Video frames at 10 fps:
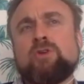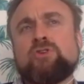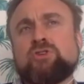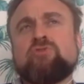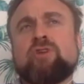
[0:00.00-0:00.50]

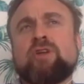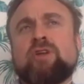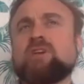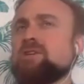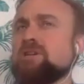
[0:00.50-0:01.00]
just trying to
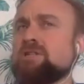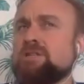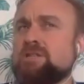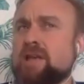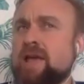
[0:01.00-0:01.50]
change our
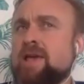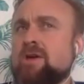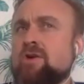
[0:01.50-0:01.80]
state,